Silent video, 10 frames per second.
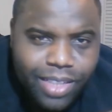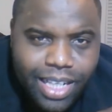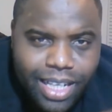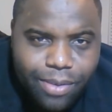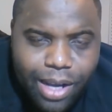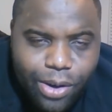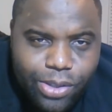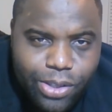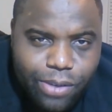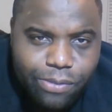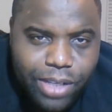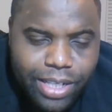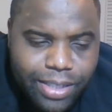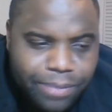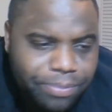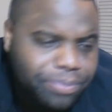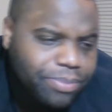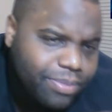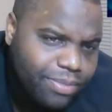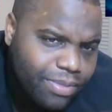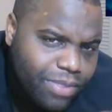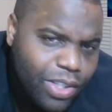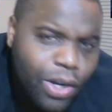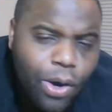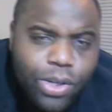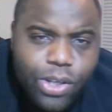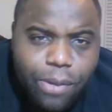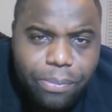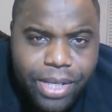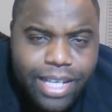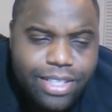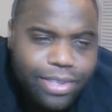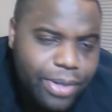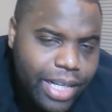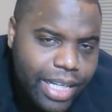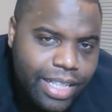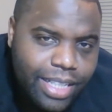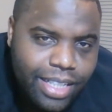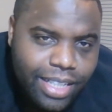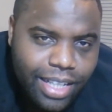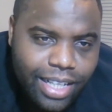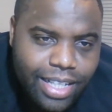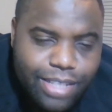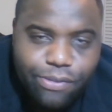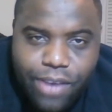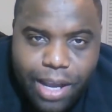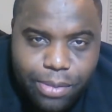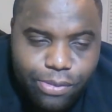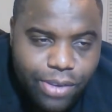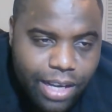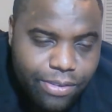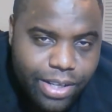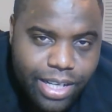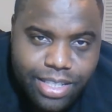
I, I own it on Vita, own it on PS3, and it's a family favorite.